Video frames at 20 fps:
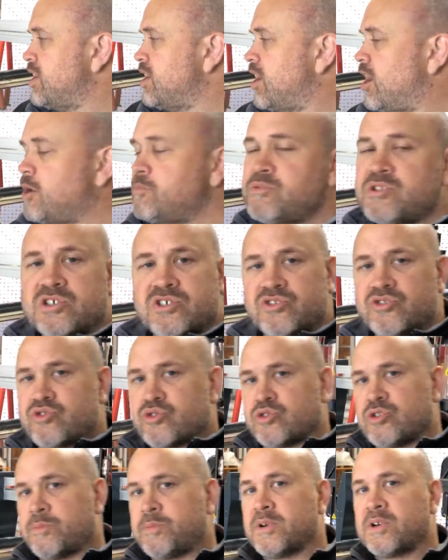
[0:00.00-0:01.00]
I'm just going to
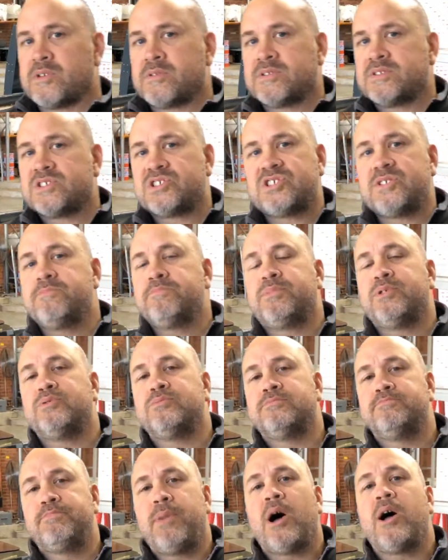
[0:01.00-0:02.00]
draw up a
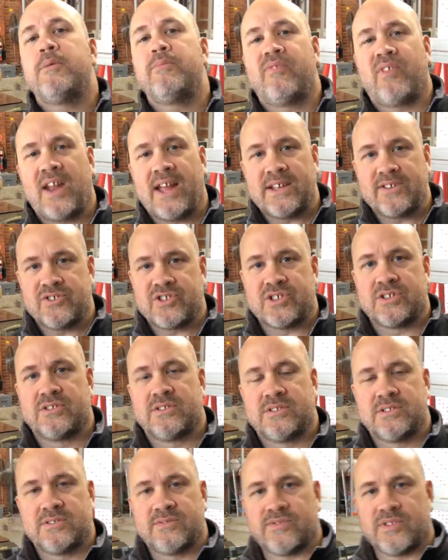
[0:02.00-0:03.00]
simple pipe flange,
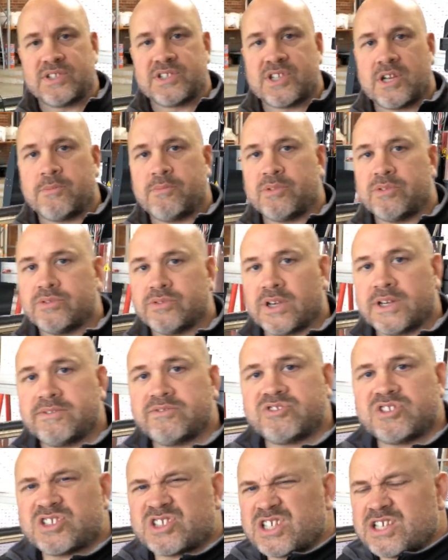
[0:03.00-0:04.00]
for example, right?
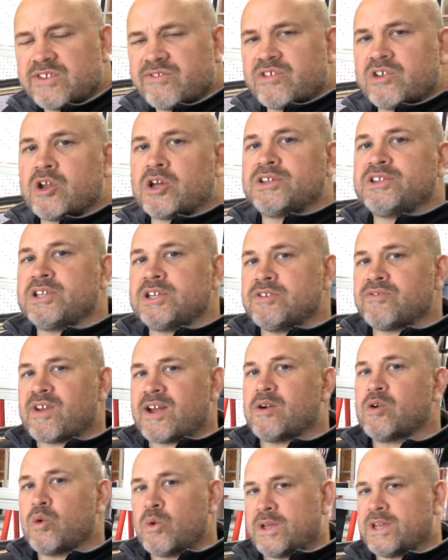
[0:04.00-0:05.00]
Just to give you an idea of
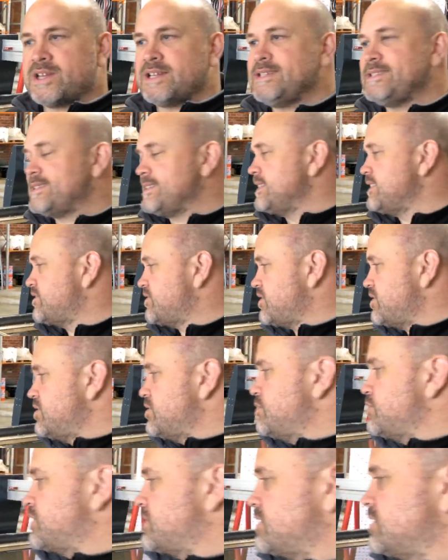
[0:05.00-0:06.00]
how quick and easy it is to
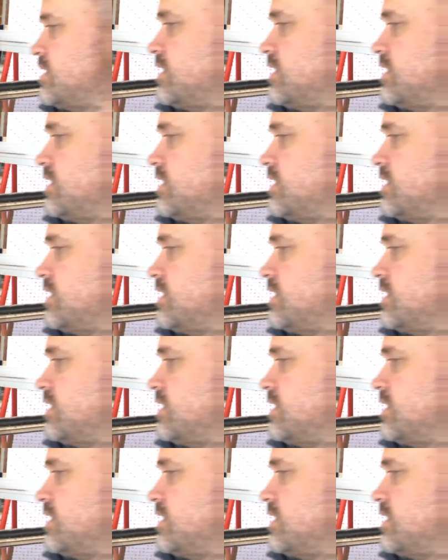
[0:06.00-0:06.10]
use.